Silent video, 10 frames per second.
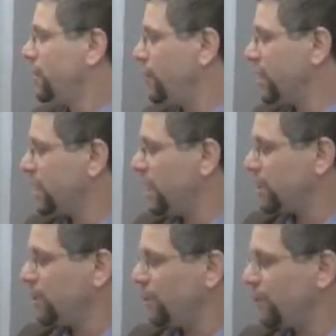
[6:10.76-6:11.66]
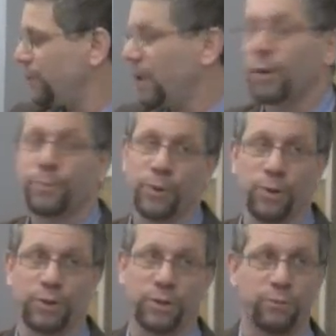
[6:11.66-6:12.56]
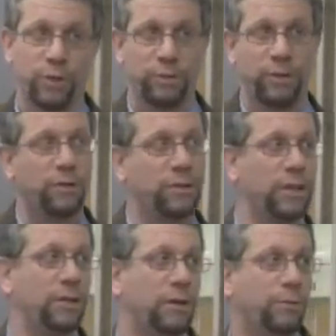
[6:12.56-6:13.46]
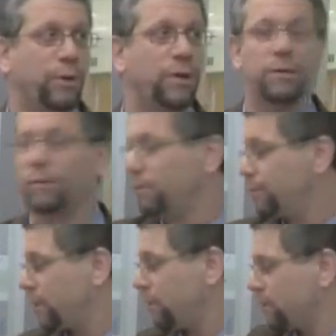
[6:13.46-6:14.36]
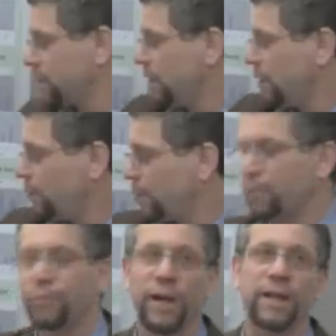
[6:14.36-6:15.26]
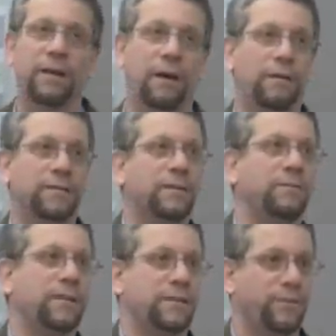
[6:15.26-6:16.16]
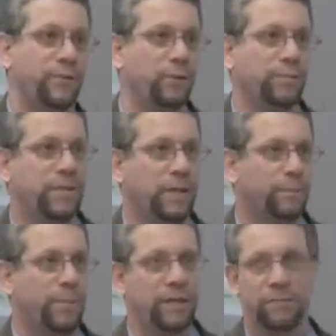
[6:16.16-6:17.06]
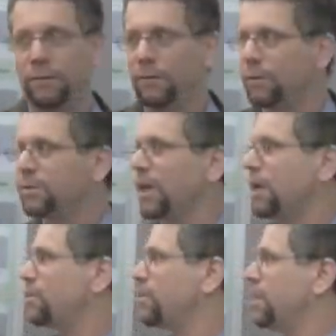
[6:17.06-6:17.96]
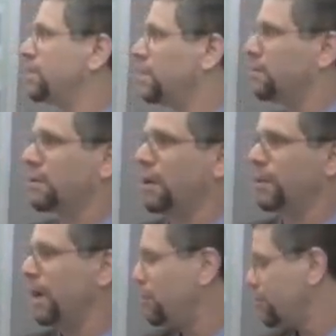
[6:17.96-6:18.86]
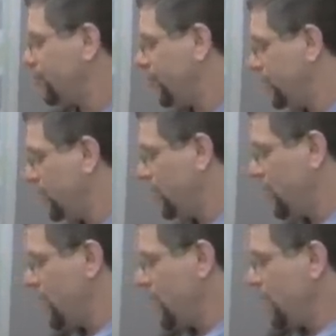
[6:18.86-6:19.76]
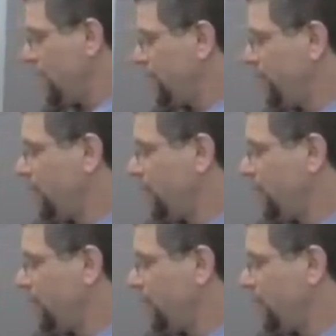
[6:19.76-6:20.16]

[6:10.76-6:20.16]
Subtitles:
There is the issue of air pollution, which we continue to work on, because when you break cars, there is the fumes, the petrol, all the other things that are coming out of it.